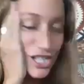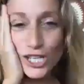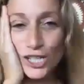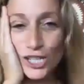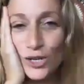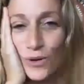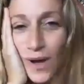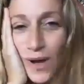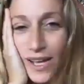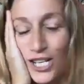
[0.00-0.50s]

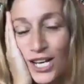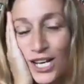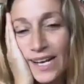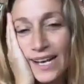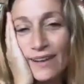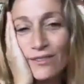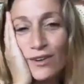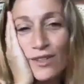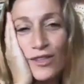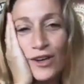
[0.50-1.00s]
question. I
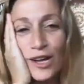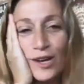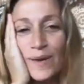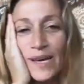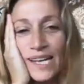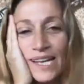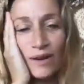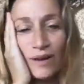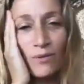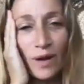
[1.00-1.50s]
never thought about it
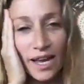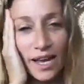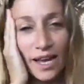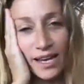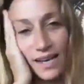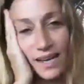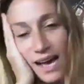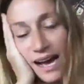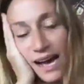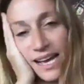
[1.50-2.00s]
that
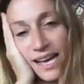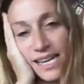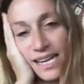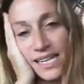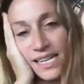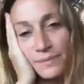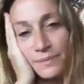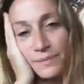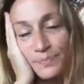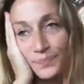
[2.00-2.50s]
way.
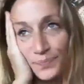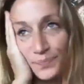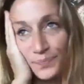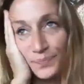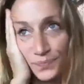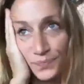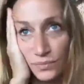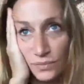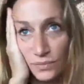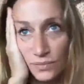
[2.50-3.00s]
I
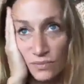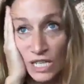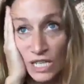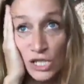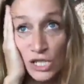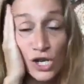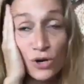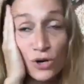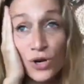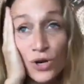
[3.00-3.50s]

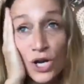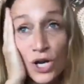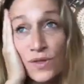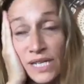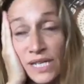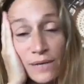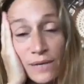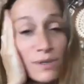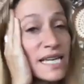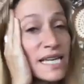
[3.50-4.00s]
don't know that
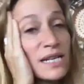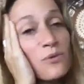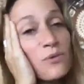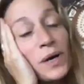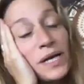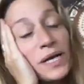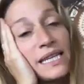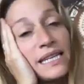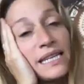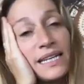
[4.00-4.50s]
it was any
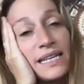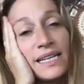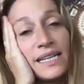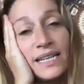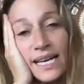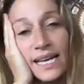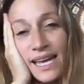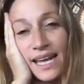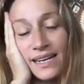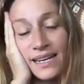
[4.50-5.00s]
one thing. I
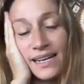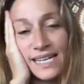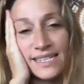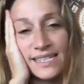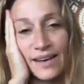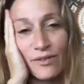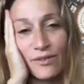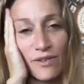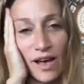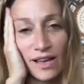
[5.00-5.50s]
can't
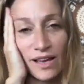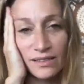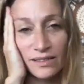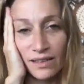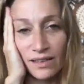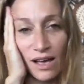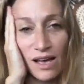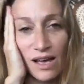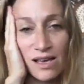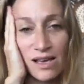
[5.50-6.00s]
identify
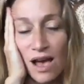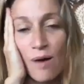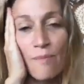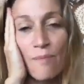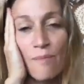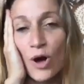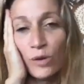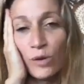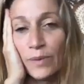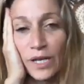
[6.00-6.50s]
a
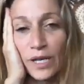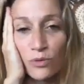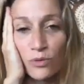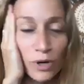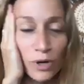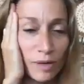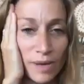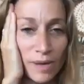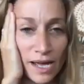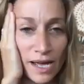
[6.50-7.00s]
moment
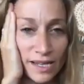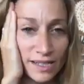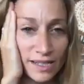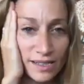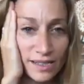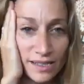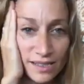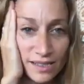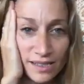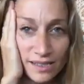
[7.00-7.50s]
where
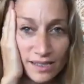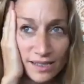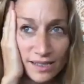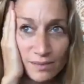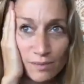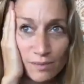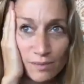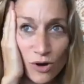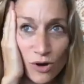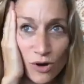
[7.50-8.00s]
my
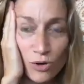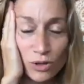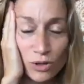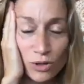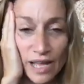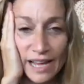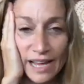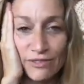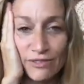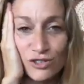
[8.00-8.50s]
whole
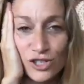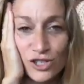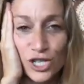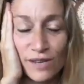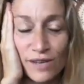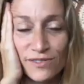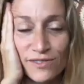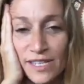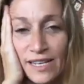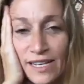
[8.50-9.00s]
life
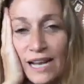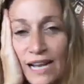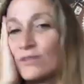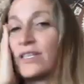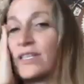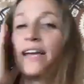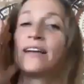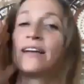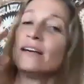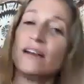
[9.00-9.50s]
shifted and I was
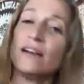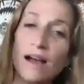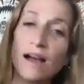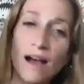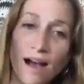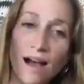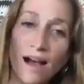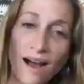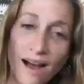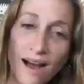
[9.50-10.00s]
like,
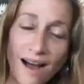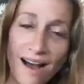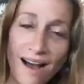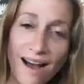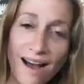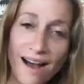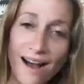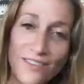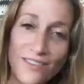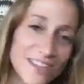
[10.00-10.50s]

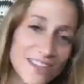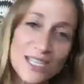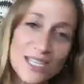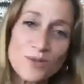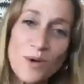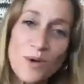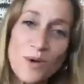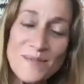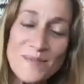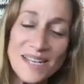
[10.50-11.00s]
this is
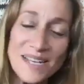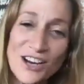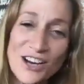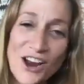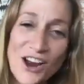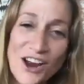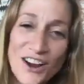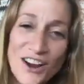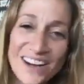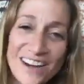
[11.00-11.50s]
why I'm
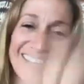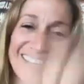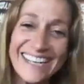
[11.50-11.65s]
here.